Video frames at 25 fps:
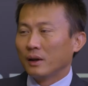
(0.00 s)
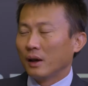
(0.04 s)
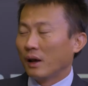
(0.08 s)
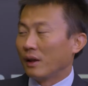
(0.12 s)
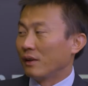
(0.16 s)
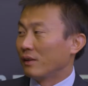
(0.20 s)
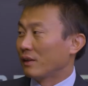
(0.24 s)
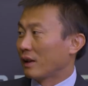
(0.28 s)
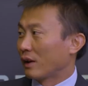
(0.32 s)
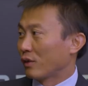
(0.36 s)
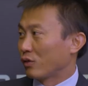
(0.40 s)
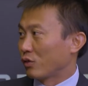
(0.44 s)

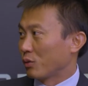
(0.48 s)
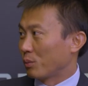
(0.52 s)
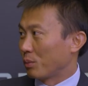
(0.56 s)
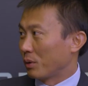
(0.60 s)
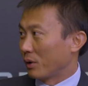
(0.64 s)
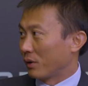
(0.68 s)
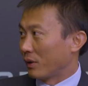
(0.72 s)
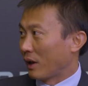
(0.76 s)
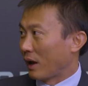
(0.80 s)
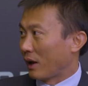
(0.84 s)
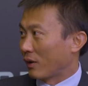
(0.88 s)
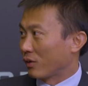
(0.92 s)
Industrial
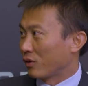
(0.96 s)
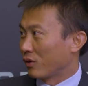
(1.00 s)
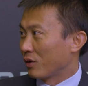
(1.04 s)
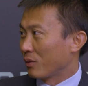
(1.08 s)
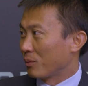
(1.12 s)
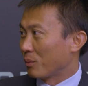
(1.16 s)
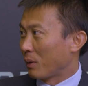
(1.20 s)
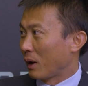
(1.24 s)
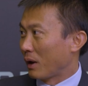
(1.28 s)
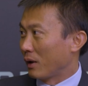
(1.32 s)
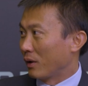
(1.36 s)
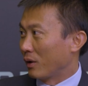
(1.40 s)

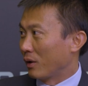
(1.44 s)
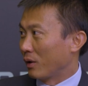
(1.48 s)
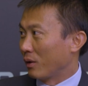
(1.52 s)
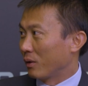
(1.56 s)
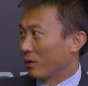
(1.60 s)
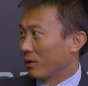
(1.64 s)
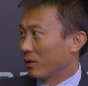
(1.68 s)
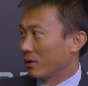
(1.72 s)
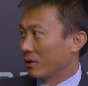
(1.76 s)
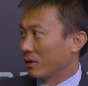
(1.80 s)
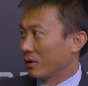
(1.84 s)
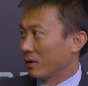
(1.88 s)
production might
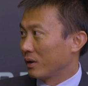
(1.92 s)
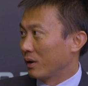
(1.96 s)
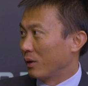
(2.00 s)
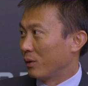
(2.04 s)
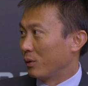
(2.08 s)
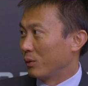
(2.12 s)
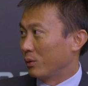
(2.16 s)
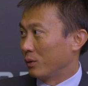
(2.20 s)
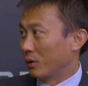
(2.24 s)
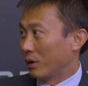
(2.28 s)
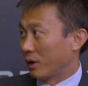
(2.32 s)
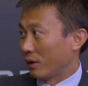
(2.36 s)
not
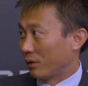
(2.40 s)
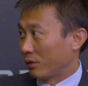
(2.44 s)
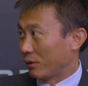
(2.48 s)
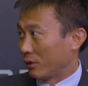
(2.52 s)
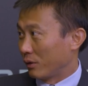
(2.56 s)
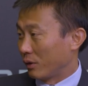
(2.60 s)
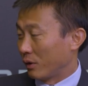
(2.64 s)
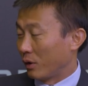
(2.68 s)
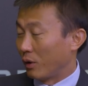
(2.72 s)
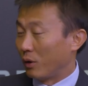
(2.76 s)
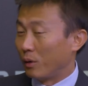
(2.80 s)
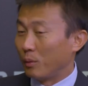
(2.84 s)
go as
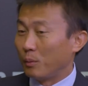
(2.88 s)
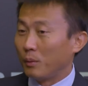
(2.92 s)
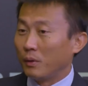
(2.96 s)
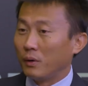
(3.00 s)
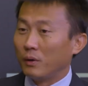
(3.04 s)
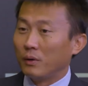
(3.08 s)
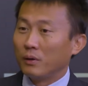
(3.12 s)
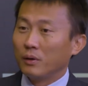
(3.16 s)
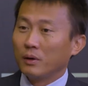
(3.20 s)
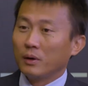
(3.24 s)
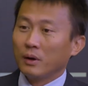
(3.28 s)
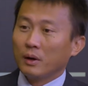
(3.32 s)

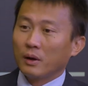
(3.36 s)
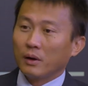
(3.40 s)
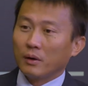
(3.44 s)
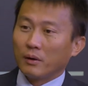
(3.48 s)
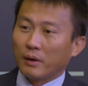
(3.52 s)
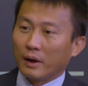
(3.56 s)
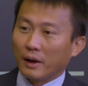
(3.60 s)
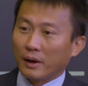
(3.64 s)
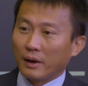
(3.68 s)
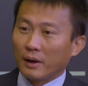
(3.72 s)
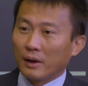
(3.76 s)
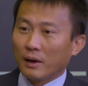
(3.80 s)
normal,
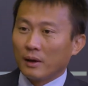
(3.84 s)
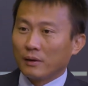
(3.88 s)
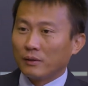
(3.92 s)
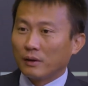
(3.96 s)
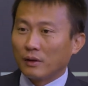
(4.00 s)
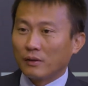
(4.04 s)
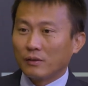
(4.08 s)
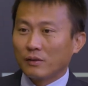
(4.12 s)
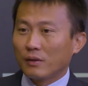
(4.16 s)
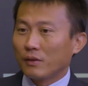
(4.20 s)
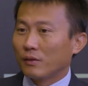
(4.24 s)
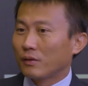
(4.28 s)
right?
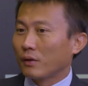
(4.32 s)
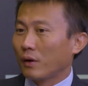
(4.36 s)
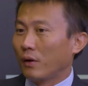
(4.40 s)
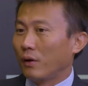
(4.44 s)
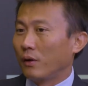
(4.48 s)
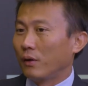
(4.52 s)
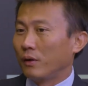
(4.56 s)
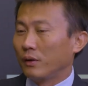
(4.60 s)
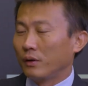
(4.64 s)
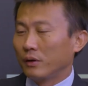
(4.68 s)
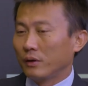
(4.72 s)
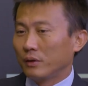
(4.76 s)
This is
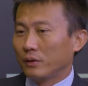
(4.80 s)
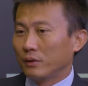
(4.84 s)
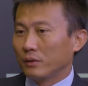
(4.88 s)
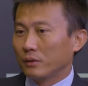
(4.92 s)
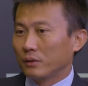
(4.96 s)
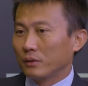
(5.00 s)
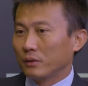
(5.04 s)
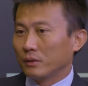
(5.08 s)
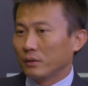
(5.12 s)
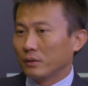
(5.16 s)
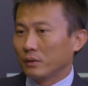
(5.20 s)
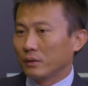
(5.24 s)

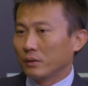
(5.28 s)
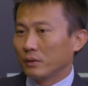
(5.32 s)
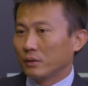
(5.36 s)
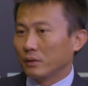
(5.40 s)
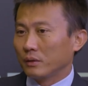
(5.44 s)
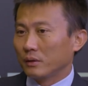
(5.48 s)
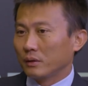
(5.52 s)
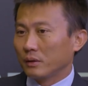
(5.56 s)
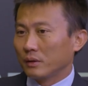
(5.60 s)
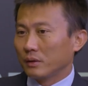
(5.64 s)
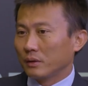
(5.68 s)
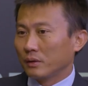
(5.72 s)
all,
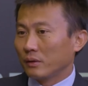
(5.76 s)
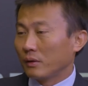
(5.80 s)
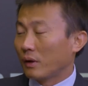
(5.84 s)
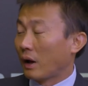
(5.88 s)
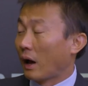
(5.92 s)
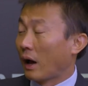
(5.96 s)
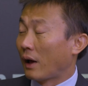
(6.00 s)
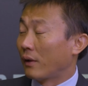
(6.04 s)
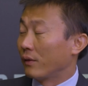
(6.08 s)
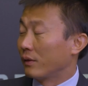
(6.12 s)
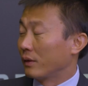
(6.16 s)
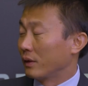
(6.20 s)
you know,
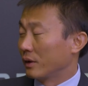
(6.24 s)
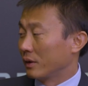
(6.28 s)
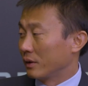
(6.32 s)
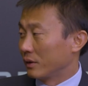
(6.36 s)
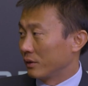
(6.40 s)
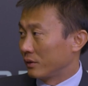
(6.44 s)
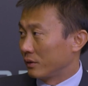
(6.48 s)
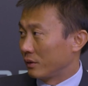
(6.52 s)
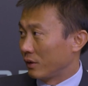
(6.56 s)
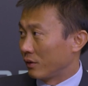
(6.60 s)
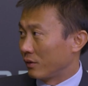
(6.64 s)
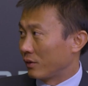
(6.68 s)

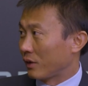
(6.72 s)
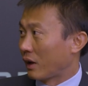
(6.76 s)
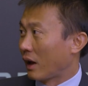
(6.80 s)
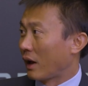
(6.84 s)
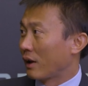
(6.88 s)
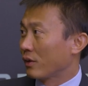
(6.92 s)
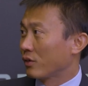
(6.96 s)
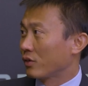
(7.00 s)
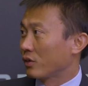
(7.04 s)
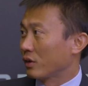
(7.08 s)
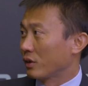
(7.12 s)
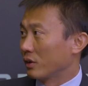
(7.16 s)
under
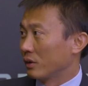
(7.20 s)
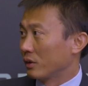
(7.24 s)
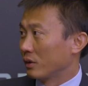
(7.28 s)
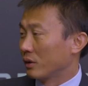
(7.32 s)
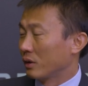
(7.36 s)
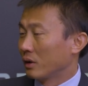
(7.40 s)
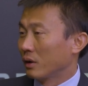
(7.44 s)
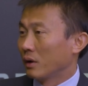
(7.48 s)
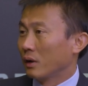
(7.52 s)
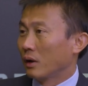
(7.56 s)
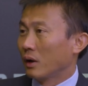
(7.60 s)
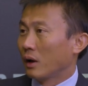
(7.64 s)
discussion,
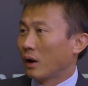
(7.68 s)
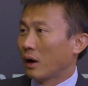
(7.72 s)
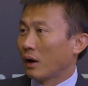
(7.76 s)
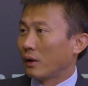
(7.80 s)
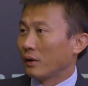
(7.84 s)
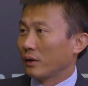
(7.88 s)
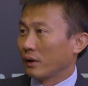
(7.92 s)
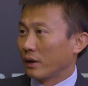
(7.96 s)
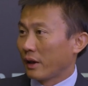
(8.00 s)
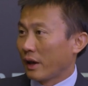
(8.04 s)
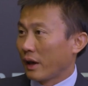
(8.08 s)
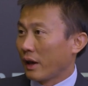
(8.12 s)

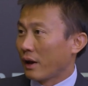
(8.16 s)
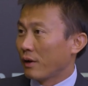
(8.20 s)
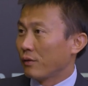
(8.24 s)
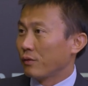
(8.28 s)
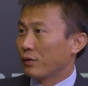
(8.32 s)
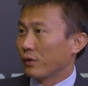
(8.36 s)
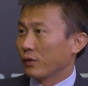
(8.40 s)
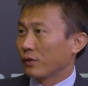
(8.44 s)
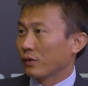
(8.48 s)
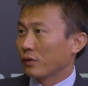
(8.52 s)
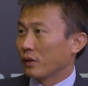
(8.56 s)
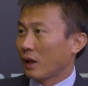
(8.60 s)
under
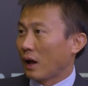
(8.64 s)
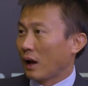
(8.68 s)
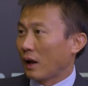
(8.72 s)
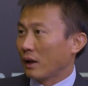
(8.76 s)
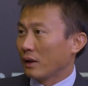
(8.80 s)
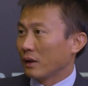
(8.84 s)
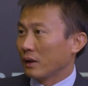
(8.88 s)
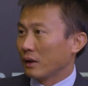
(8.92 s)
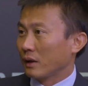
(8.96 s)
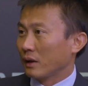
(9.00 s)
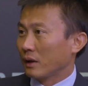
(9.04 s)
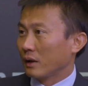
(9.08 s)
careful
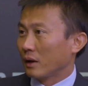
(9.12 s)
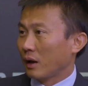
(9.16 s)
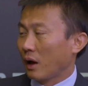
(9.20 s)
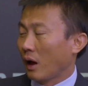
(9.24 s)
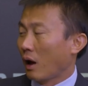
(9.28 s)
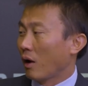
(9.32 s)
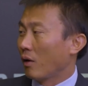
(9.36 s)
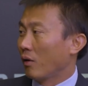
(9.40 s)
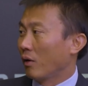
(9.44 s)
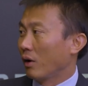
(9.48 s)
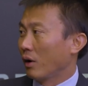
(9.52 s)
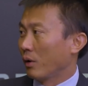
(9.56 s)
study,
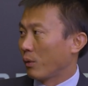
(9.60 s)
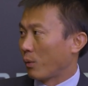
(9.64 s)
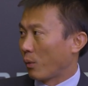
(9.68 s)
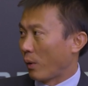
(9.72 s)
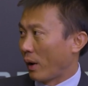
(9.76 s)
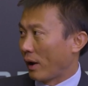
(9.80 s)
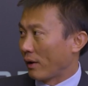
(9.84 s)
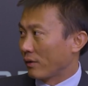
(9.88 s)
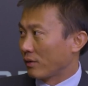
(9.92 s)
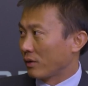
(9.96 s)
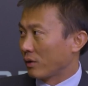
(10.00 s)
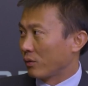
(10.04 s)
how
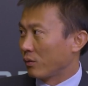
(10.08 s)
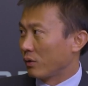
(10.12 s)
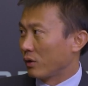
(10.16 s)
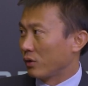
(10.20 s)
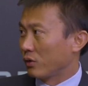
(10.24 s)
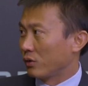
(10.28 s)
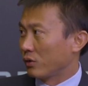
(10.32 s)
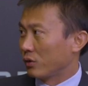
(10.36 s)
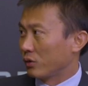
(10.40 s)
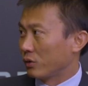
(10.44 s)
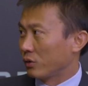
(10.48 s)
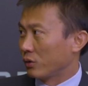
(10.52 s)
aggressive we
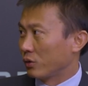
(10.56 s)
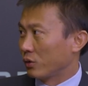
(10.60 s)
should